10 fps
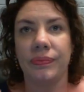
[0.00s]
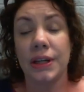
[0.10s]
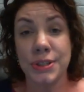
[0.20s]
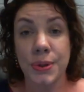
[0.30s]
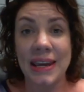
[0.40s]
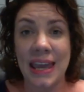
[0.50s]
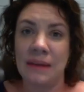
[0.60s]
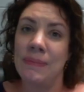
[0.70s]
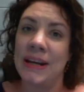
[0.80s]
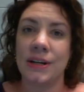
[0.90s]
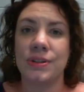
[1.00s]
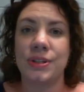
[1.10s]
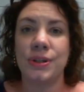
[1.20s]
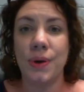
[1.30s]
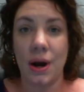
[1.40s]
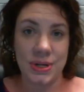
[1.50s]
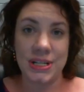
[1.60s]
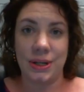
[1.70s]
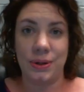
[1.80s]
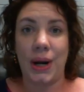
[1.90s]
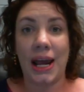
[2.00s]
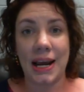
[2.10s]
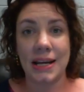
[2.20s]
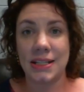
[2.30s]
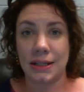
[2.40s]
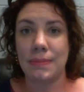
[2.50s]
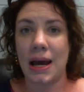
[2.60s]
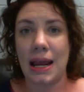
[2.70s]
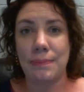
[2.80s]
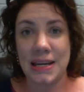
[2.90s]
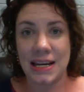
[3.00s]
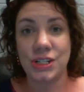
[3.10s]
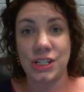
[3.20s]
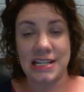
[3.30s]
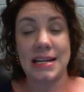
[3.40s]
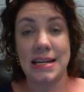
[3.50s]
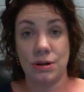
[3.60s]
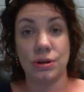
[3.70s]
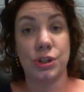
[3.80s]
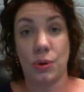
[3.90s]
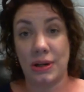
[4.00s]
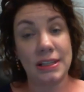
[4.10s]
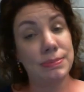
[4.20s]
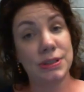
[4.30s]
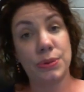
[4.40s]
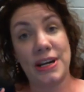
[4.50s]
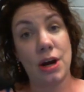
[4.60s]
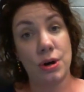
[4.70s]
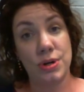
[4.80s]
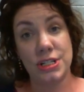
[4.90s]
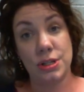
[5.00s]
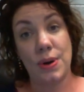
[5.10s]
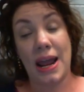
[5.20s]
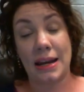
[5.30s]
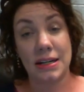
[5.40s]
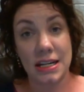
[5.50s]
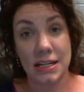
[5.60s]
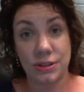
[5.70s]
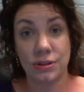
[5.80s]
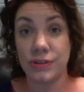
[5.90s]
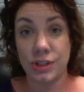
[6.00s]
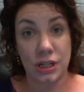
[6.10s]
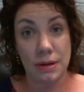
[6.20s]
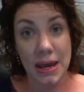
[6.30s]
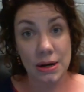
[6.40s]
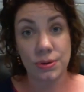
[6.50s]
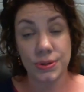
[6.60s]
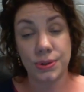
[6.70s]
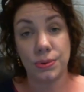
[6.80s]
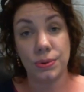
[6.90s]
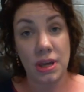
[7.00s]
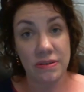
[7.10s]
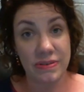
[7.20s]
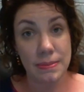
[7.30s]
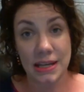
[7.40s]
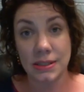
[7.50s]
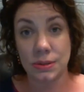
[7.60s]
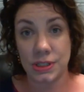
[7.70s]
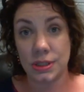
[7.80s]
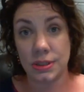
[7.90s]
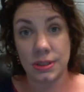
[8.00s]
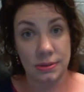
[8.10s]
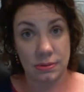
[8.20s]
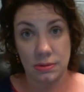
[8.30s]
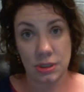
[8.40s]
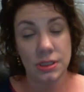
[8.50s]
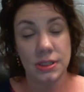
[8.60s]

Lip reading: So I came here to ODU and I did my PhD here jointly between ODU and Eastern Virginia Medical School, EVMS, which is just